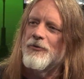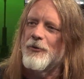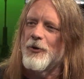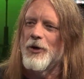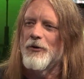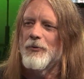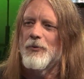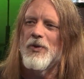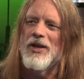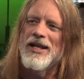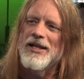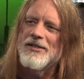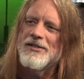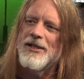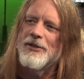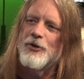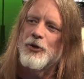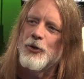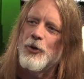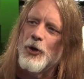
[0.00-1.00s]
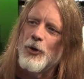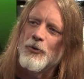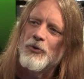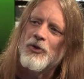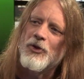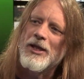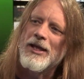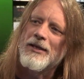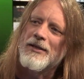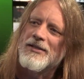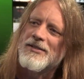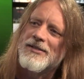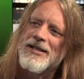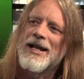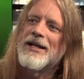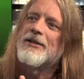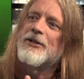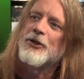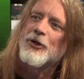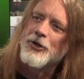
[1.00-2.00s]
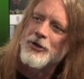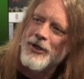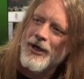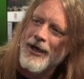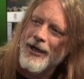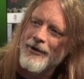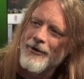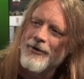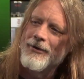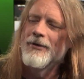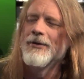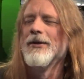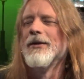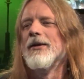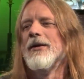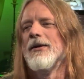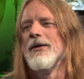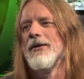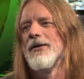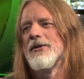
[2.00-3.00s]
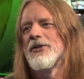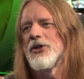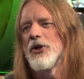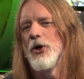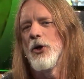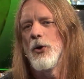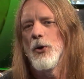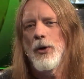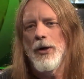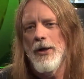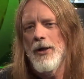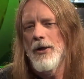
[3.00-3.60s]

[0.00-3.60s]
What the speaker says: from things that you don't think is that good either. Mm-hmm. So